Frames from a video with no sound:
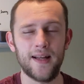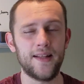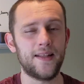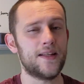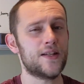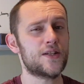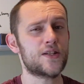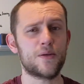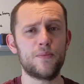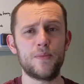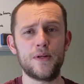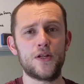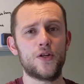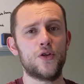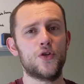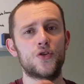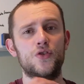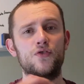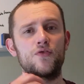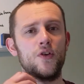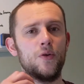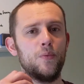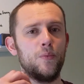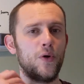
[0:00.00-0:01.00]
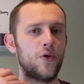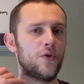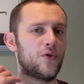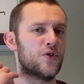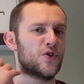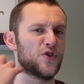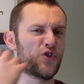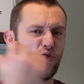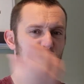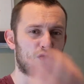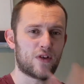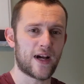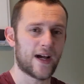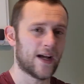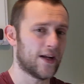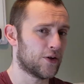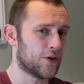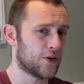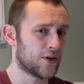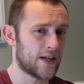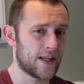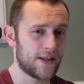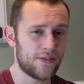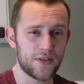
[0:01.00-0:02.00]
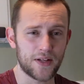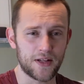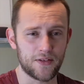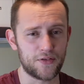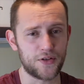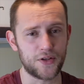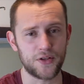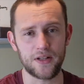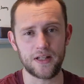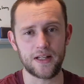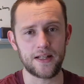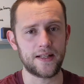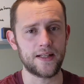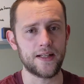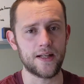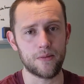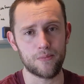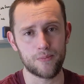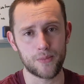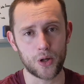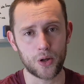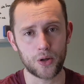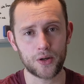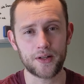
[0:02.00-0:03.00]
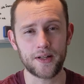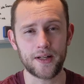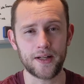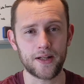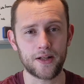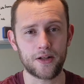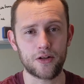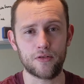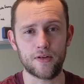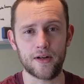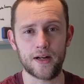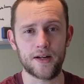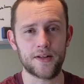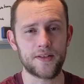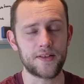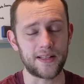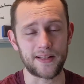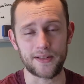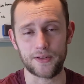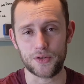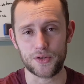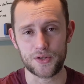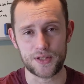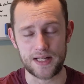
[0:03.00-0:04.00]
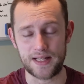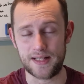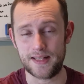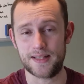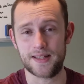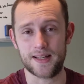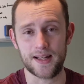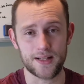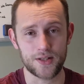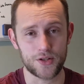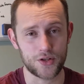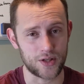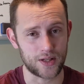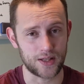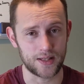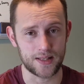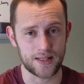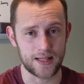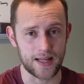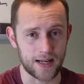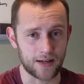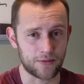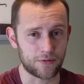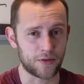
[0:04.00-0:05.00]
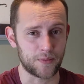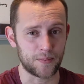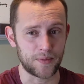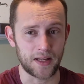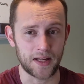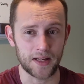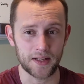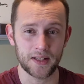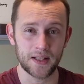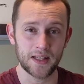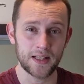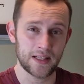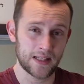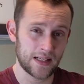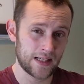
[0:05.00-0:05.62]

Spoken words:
And this can be useful both as a writer, even if you're like in a marketing career, I think there's insights you can take from that,